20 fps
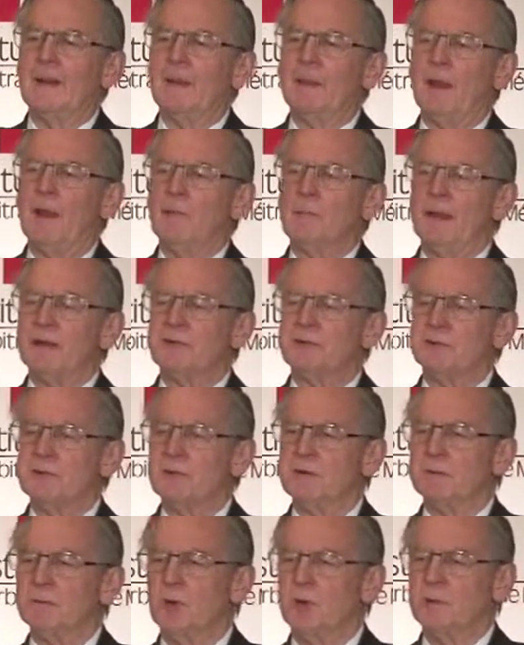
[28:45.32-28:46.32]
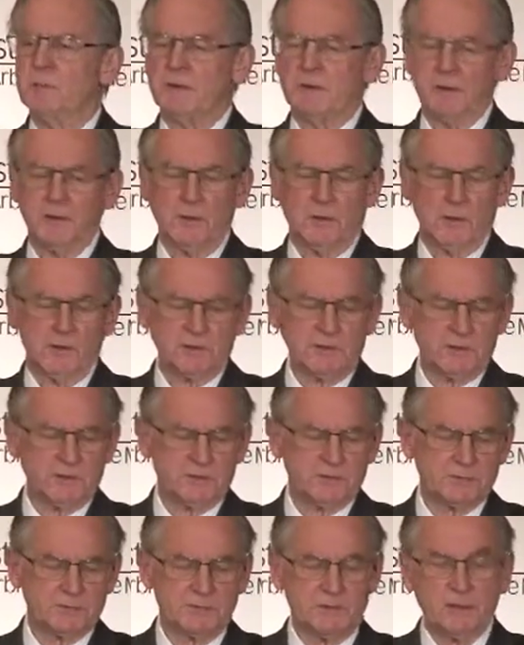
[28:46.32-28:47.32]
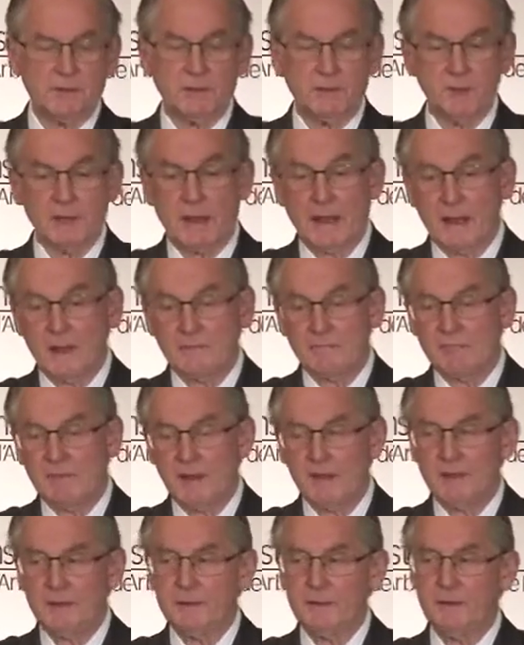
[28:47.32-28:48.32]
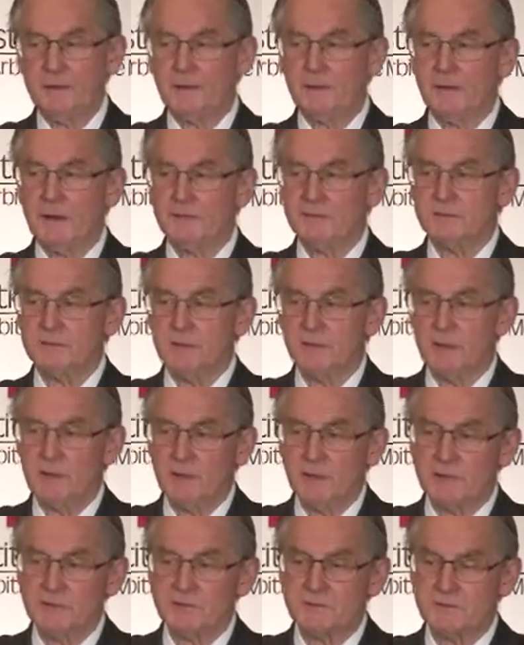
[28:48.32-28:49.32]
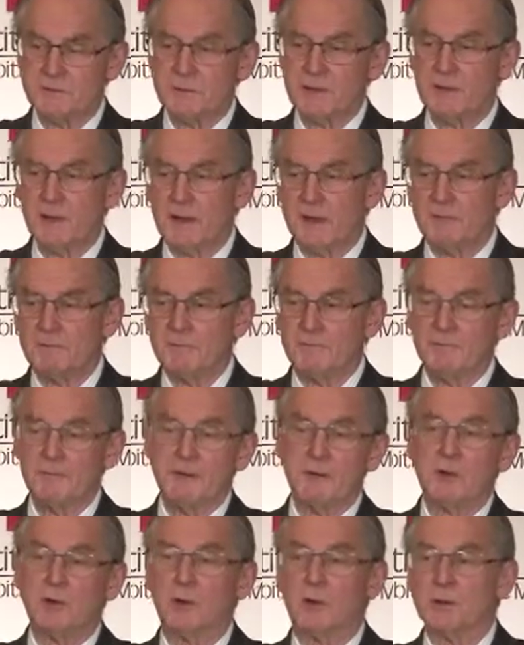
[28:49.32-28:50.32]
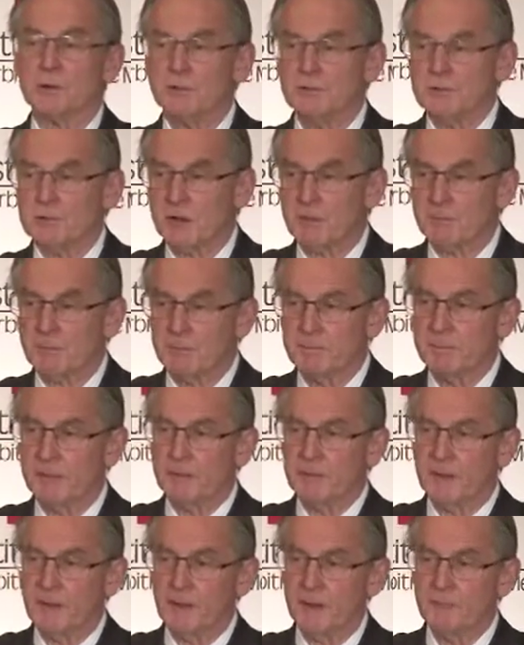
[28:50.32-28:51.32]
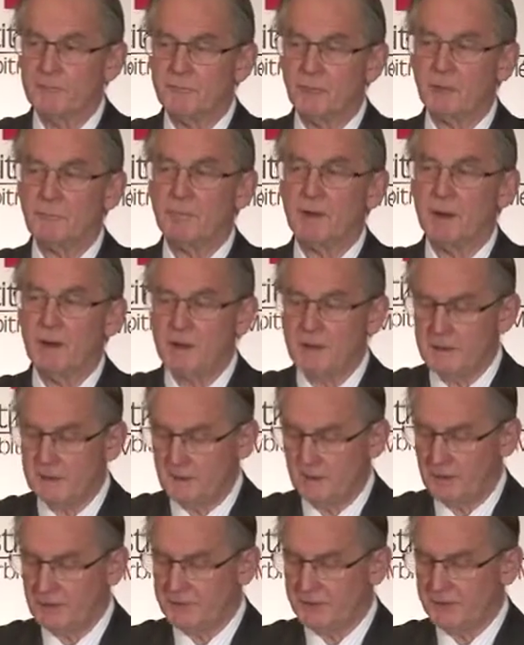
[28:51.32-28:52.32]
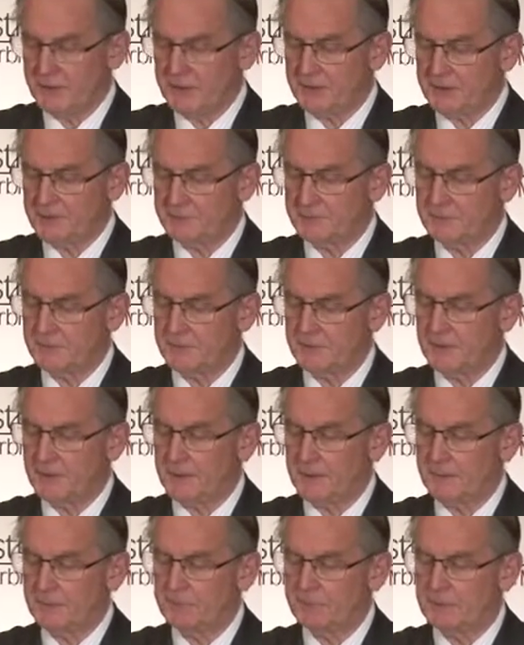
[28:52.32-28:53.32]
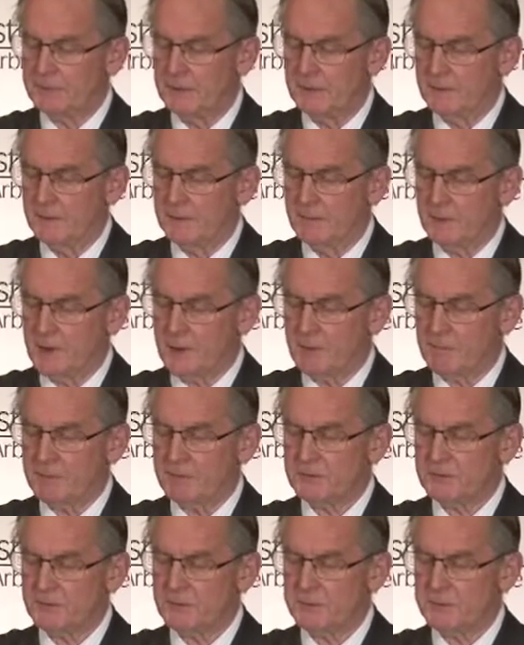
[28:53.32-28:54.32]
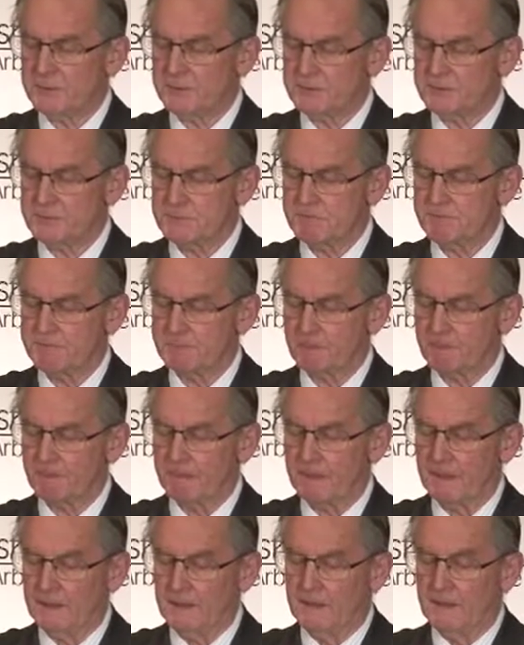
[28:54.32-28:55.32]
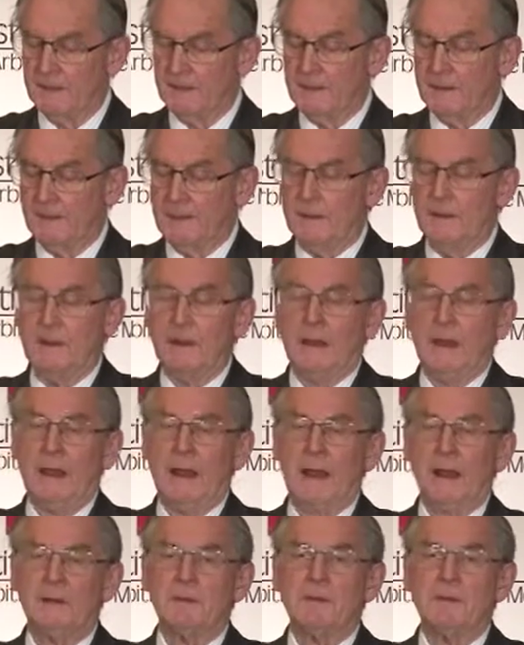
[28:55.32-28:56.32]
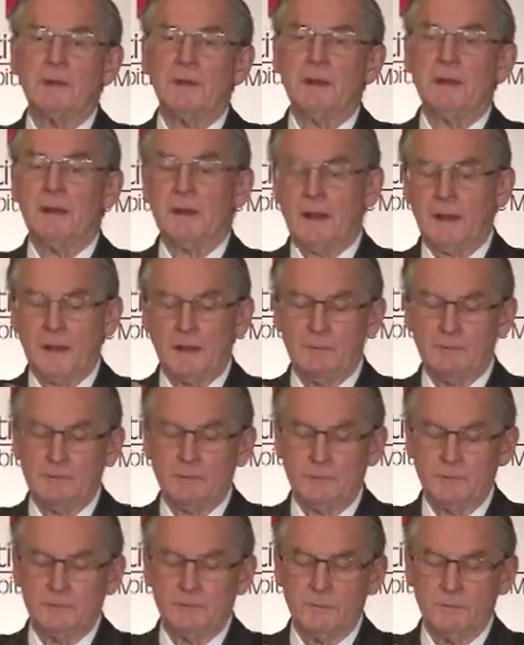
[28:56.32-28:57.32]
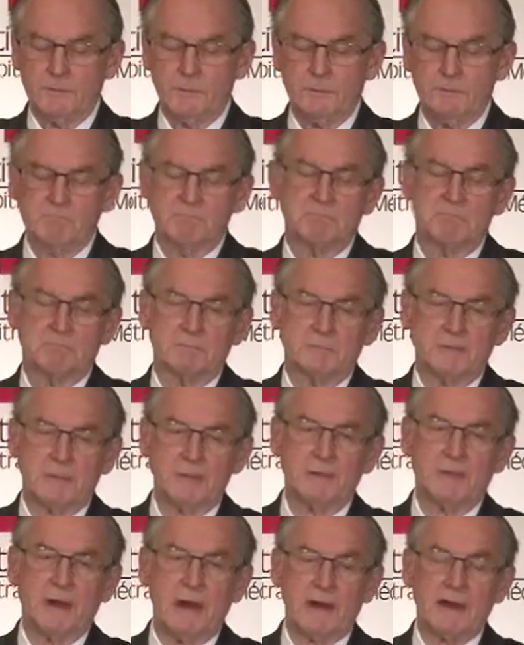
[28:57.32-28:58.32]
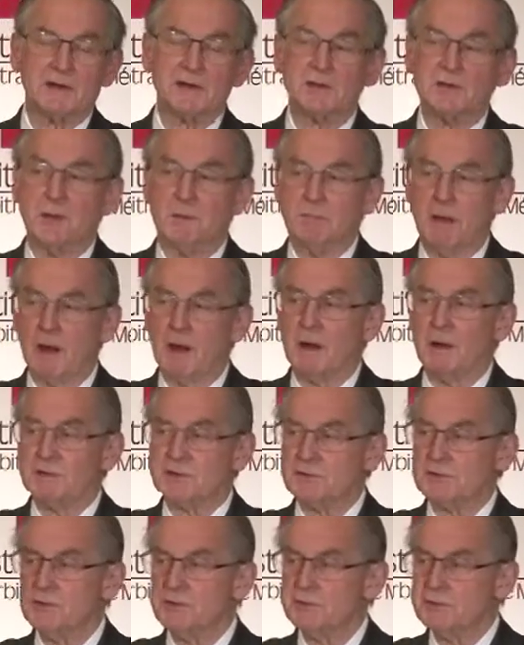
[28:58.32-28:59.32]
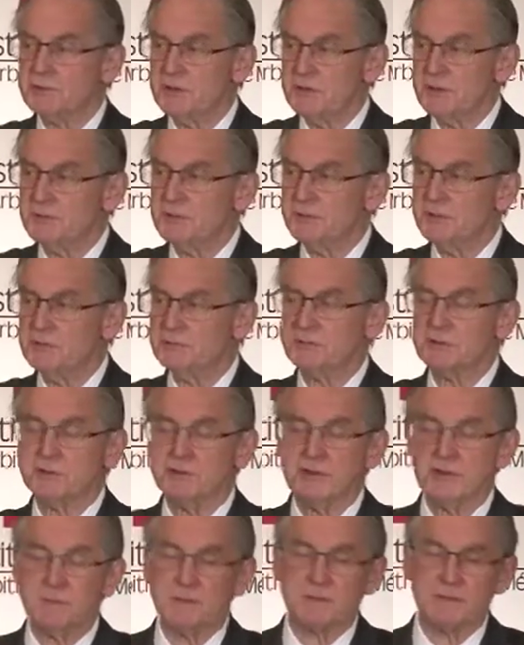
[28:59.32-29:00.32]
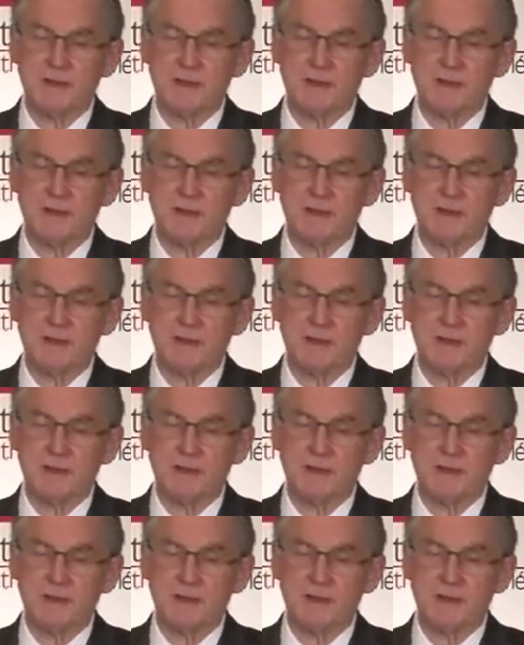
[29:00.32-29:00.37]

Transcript: I mentioned a moment ago this, I find, interesting question of the courtship for party-nominated arbitrators. And the International Bar Association, which seems